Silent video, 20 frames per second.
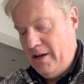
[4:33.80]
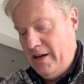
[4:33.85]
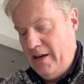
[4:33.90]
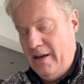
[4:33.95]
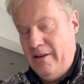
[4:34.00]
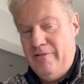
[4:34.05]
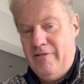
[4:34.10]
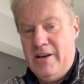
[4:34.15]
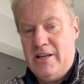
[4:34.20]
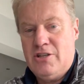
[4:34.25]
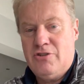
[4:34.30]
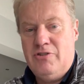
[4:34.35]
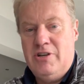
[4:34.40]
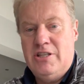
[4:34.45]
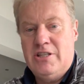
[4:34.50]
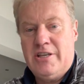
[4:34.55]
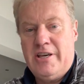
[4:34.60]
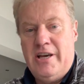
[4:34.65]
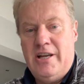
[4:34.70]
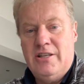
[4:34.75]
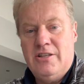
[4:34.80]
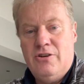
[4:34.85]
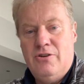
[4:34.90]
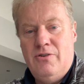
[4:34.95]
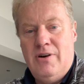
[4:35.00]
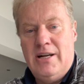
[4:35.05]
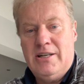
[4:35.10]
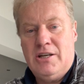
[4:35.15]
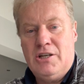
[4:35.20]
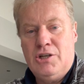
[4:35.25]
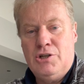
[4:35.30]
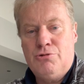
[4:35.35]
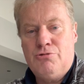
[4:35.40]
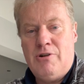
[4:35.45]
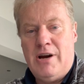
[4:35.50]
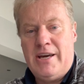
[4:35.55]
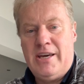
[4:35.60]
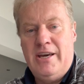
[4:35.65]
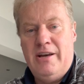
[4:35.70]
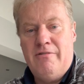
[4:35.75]
Invicta East Kent, who had a
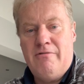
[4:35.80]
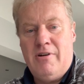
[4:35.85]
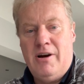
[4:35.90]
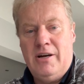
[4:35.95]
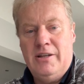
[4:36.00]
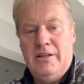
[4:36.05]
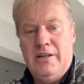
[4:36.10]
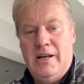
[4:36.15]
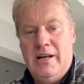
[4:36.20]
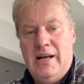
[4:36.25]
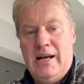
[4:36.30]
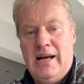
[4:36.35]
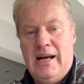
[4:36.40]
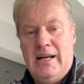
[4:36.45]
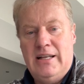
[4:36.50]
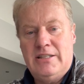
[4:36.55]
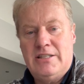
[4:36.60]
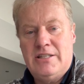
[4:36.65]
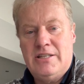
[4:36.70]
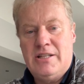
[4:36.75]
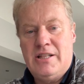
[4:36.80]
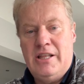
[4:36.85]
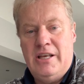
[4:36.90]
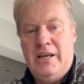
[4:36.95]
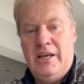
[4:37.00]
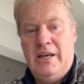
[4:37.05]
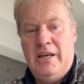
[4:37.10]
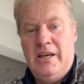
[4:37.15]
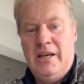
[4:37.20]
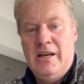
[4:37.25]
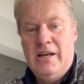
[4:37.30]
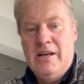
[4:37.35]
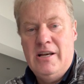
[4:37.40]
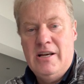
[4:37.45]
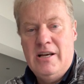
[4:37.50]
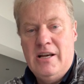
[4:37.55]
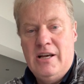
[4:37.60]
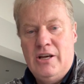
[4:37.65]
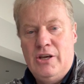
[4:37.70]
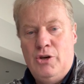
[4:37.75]
cracking run at the
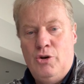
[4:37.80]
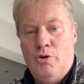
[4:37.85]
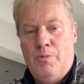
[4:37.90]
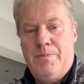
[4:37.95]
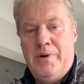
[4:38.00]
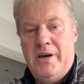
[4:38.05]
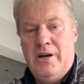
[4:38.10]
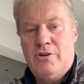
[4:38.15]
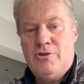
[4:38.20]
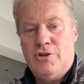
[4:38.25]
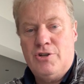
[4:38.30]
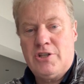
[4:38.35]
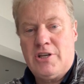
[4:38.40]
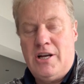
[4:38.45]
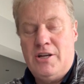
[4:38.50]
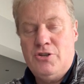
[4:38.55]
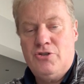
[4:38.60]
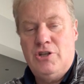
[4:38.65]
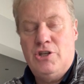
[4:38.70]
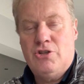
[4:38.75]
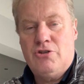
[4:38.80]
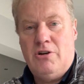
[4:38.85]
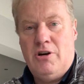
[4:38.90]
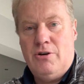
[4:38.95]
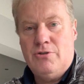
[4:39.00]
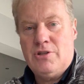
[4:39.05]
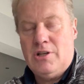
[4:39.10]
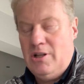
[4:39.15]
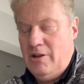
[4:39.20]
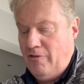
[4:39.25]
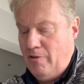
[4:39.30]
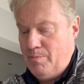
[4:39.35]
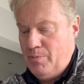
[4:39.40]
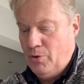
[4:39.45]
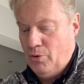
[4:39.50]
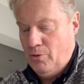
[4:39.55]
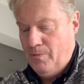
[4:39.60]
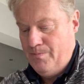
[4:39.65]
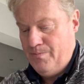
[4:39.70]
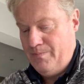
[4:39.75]
European cross country trials at
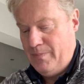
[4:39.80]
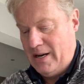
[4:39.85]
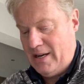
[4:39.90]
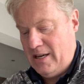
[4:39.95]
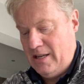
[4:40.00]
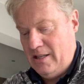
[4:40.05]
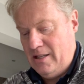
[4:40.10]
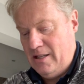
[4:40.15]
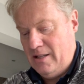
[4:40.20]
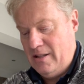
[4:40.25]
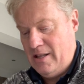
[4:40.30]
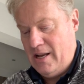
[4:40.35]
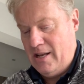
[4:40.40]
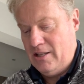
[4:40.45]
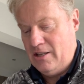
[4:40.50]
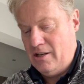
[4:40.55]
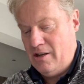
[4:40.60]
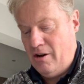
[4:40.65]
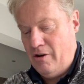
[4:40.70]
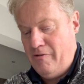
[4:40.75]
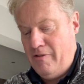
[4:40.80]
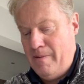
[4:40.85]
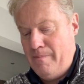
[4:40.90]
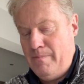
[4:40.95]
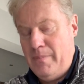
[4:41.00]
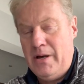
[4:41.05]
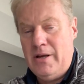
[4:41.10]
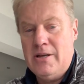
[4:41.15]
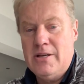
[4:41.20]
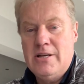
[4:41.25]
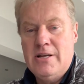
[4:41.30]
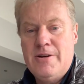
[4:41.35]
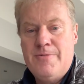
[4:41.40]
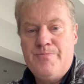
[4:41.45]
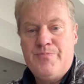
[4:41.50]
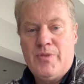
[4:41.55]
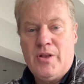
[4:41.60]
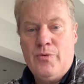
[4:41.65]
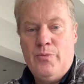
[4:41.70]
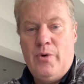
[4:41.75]
Liverpool back in the end of November,
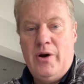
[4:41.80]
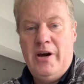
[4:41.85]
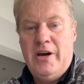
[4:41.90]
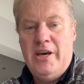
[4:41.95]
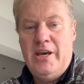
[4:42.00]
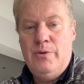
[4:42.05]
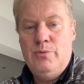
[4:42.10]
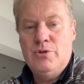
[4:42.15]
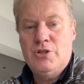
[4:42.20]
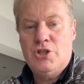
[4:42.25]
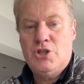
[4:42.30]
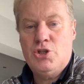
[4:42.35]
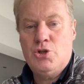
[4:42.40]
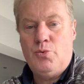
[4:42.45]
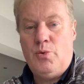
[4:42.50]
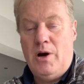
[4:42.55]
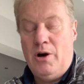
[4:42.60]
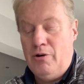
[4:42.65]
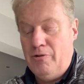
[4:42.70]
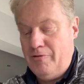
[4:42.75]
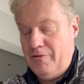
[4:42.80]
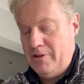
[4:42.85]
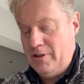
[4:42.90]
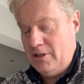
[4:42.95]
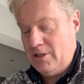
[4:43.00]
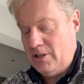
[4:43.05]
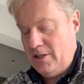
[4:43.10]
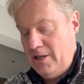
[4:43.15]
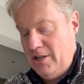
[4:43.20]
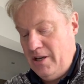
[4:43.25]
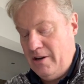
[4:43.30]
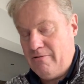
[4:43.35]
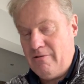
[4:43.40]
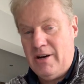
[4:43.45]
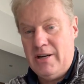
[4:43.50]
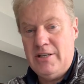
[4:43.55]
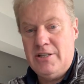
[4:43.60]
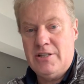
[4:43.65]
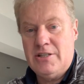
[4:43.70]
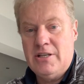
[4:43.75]
where he was 12th in the senior
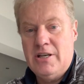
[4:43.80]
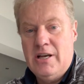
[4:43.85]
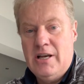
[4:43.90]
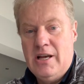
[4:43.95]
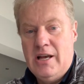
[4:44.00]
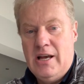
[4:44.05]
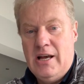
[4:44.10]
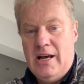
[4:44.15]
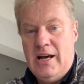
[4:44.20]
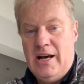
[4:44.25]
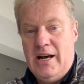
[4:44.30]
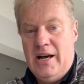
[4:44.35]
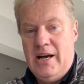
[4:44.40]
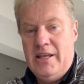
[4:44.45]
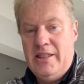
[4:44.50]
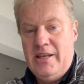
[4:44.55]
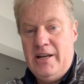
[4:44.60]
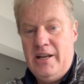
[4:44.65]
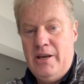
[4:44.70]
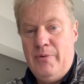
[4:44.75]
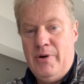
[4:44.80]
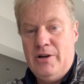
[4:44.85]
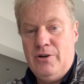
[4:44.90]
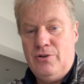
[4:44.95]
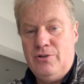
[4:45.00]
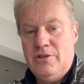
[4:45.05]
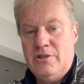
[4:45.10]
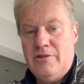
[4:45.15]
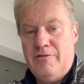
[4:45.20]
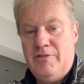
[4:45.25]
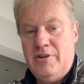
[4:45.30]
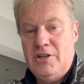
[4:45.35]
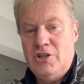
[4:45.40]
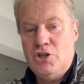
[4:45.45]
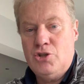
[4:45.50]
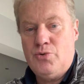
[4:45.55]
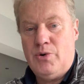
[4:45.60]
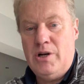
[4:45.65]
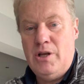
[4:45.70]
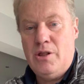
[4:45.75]
race, and then he went on to
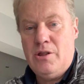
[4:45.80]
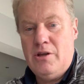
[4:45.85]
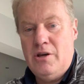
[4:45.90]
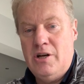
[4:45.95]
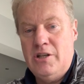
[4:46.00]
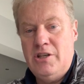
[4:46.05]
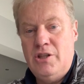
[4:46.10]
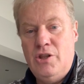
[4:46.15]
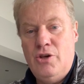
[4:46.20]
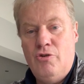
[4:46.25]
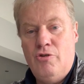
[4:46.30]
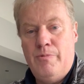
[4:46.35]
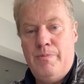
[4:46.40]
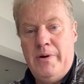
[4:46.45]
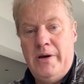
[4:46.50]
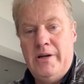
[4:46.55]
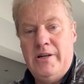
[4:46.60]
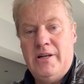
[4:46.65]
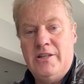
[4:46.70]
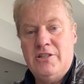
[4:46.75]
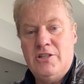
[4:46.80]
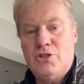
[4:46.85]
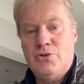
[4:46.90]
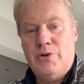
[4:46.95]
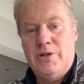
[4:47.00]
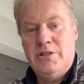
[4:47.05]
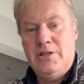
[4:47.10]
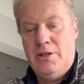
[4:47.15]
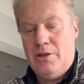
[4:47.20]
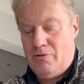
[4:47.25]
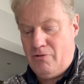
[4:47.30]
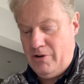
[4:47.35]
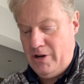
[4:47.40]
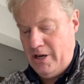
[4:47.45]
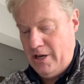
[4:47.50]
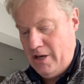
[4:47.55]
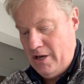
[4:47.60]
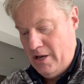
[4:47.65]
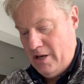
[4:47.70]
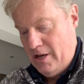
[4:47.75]
finish 23rd in the European under
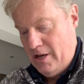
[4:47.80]
23